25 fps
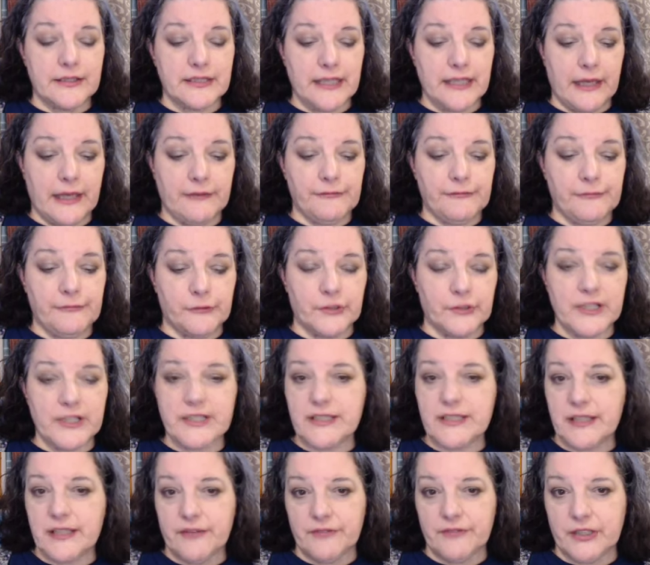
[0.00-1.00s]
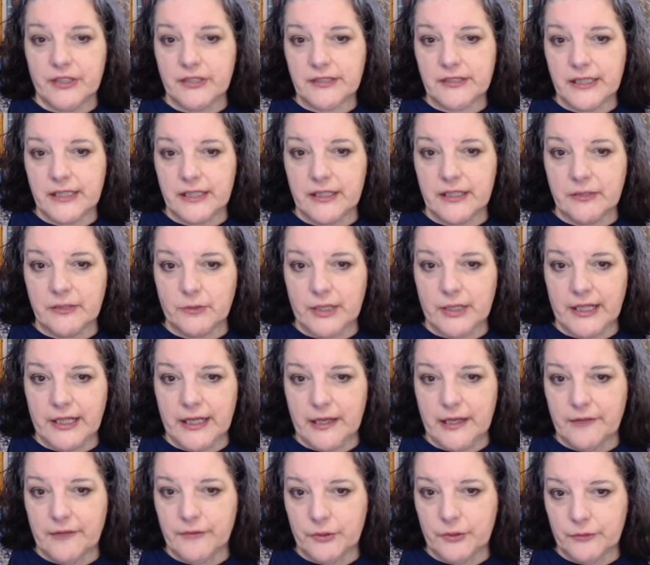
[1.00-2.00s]
F47 because I didn't want to
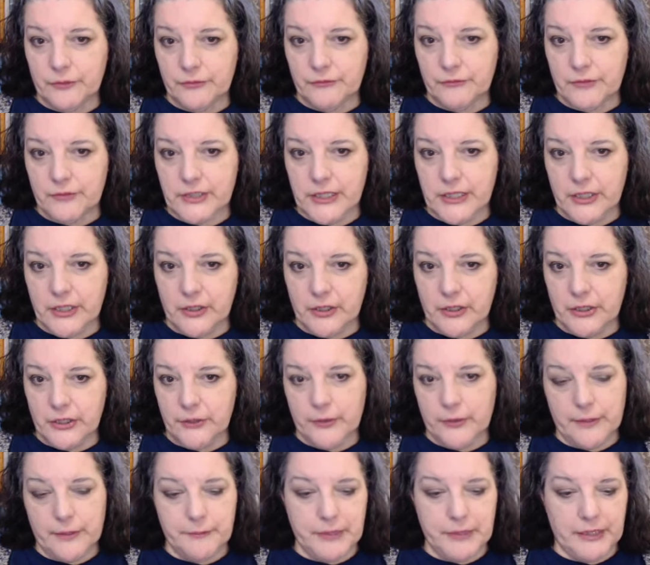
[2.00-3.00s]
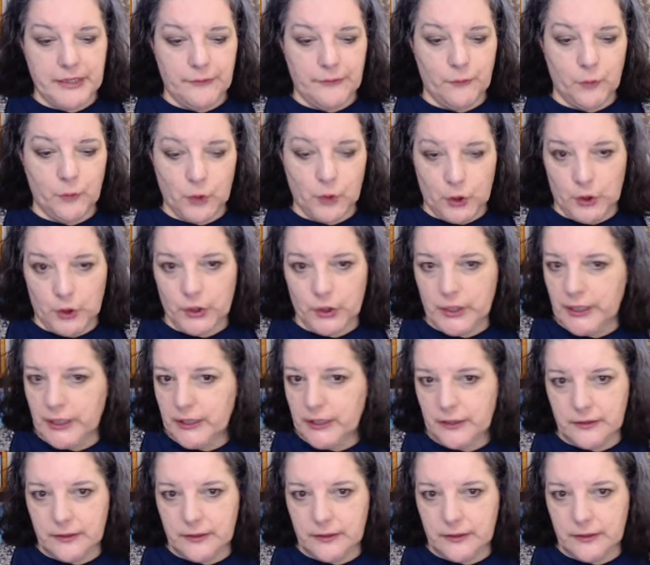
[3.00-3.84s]
have the TRUMP word.